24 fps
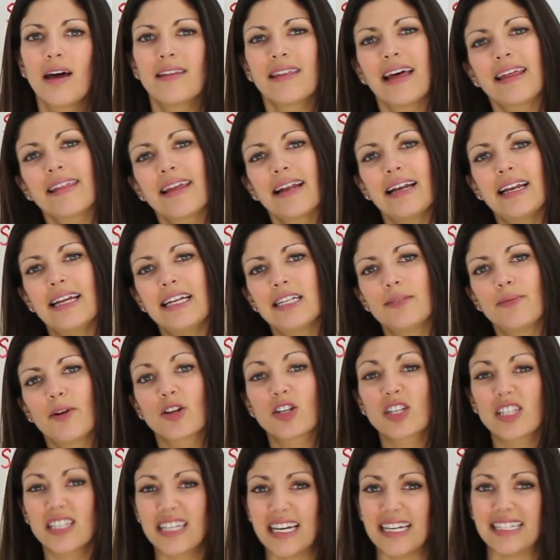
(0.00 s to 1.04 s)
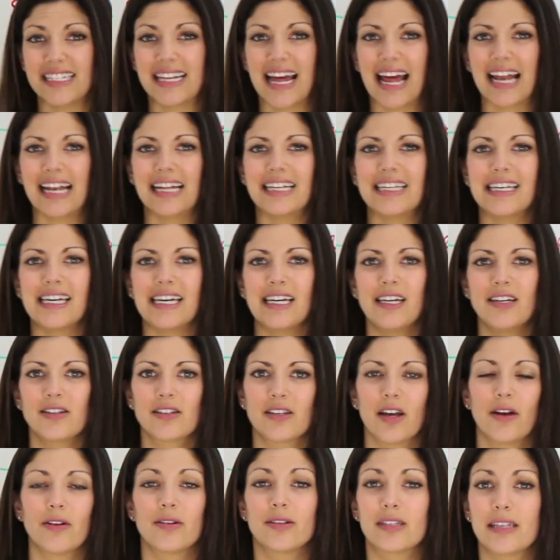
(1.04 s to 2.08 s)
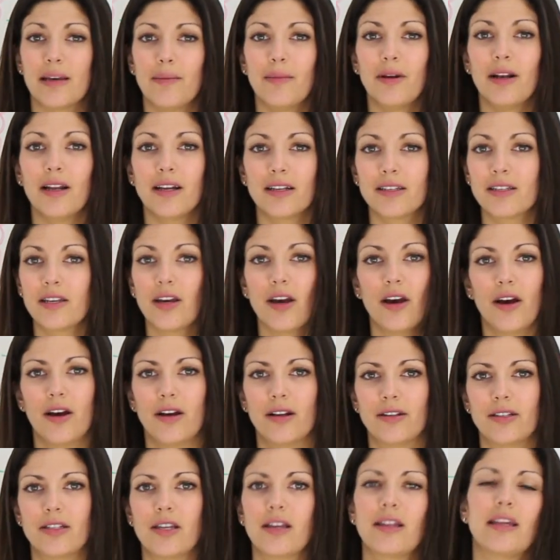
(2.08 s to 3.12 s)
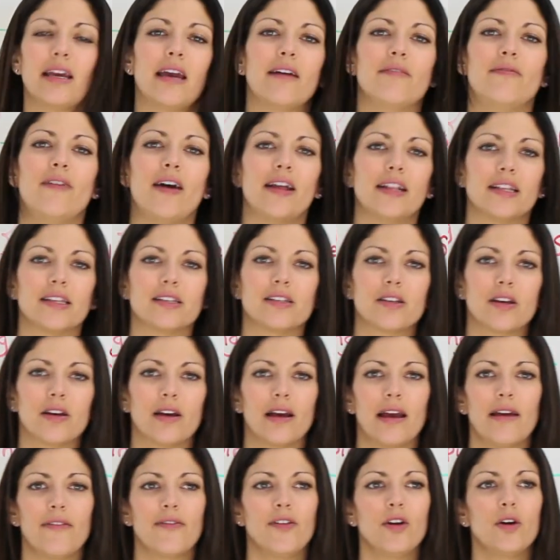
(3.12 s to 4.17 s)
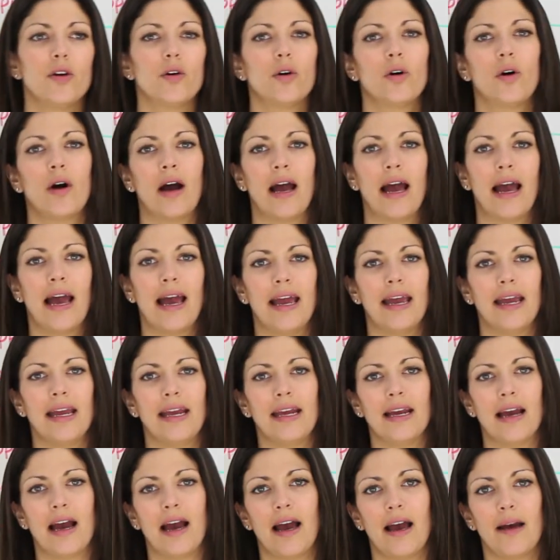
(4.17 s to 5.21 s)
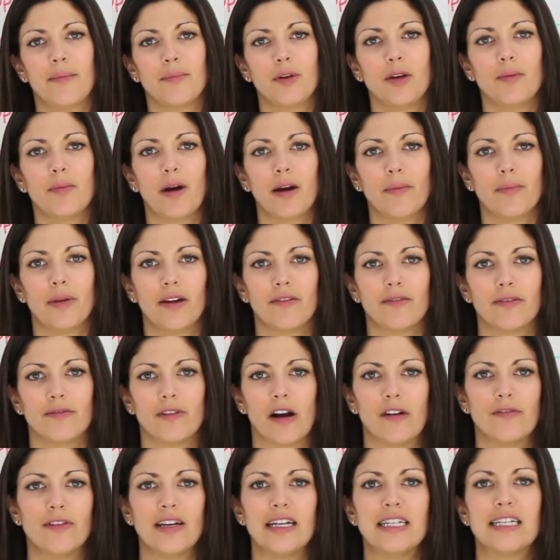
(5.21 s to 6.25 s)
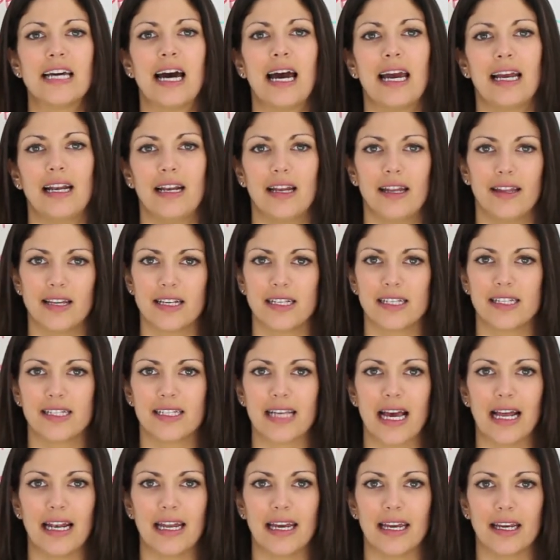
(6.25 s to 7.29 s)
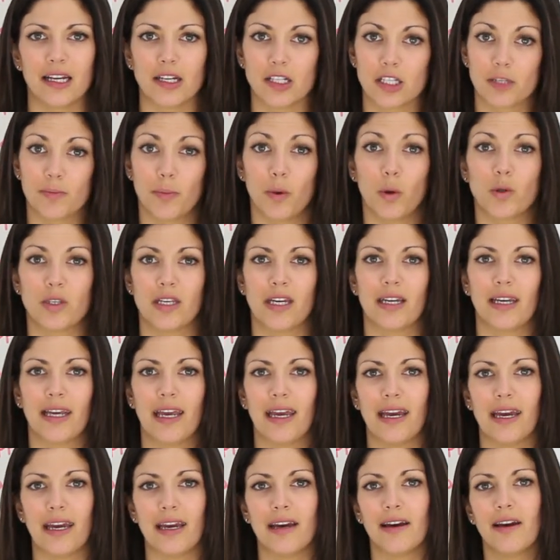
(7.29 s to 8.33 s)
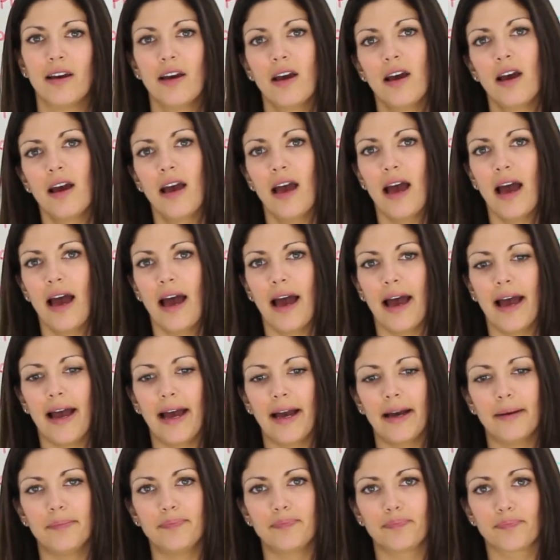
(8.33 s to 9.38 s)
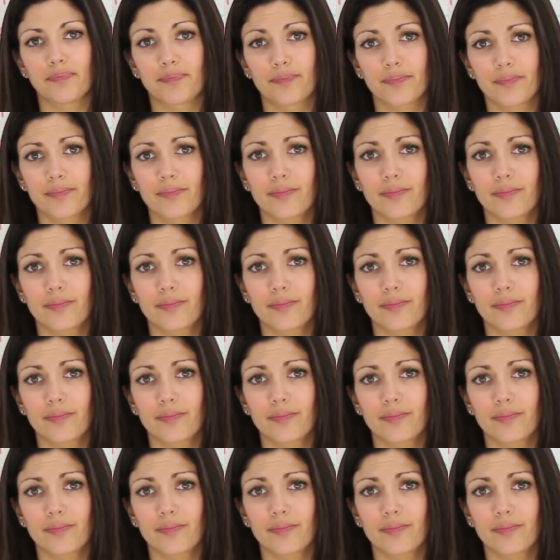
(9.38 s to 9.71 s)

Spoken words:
That then leads me on to seasonality. So similar to the events, if you're you might be a retailer that's selling sporting gear, and